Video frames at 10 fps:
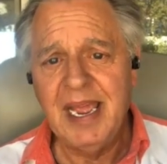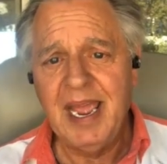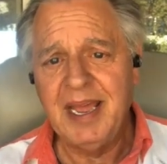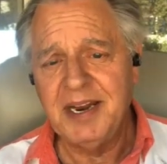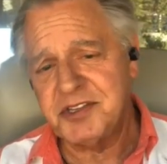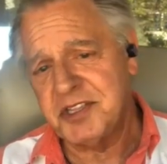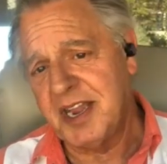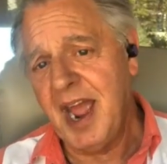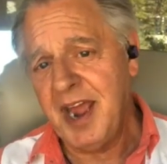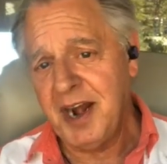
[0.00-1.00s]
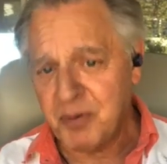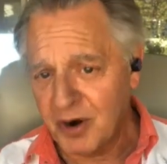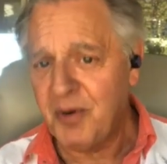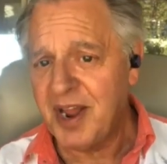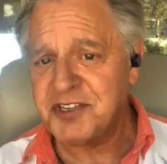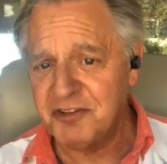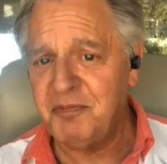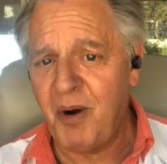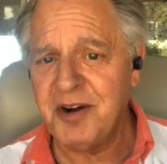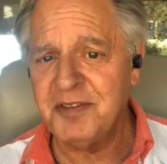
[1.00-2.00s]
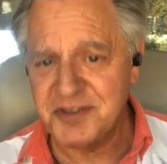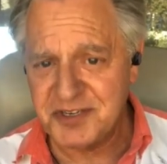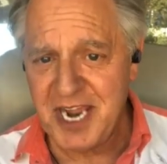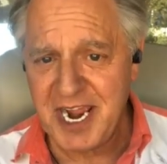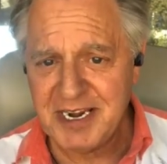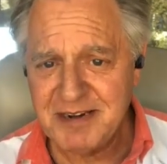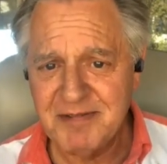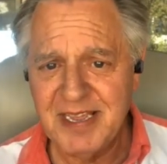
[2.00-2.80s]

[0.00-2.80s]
and it's the kind of progressive part of the state.